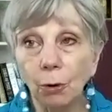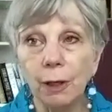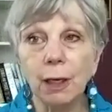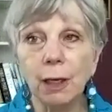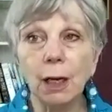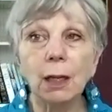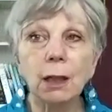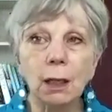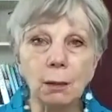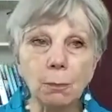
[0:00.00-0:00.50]
And I
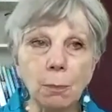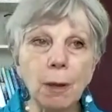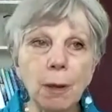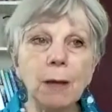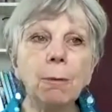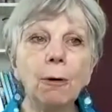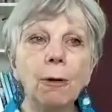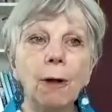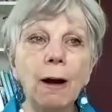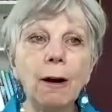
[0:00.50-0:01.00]
think
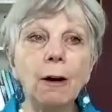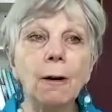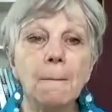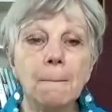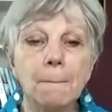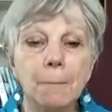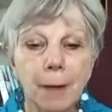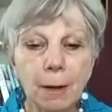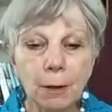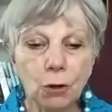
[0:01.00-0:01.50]
people are
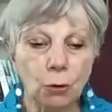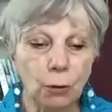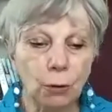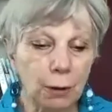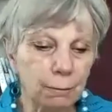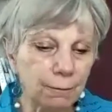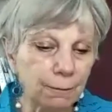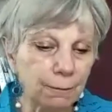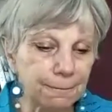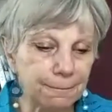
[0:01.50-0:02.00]
you
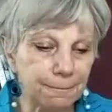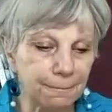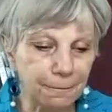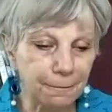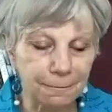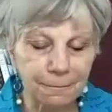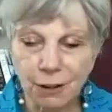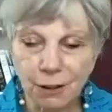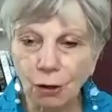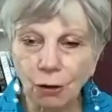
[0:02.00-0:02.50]
can
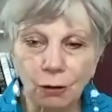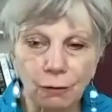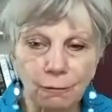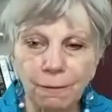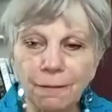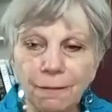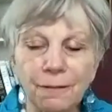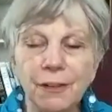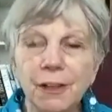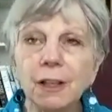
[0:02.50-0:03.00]
you can
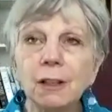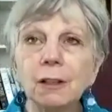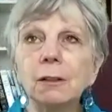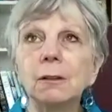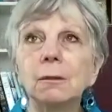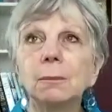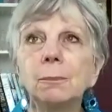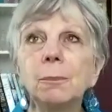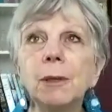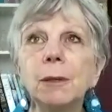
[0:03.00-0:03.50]
feel
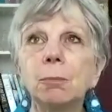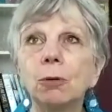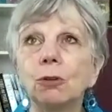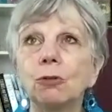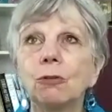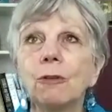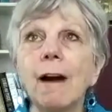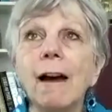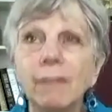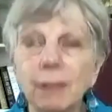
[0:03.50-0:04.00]
people
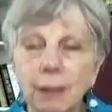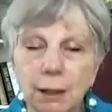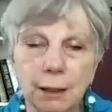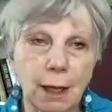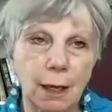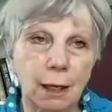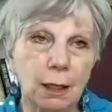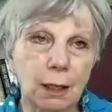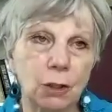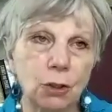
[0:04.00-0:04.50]

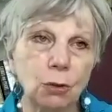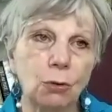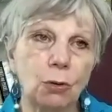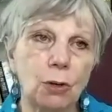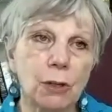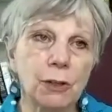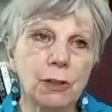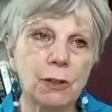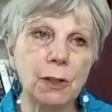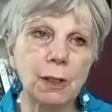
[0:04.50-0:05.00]
gravitating
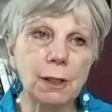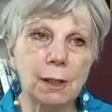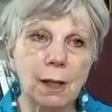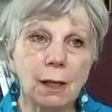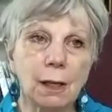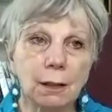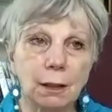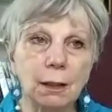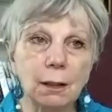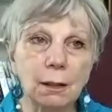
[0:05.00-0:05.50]
towards these
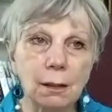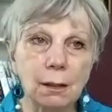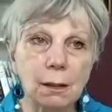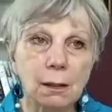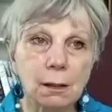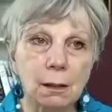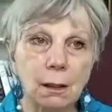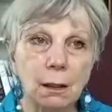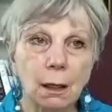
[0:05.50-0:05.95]
ideas.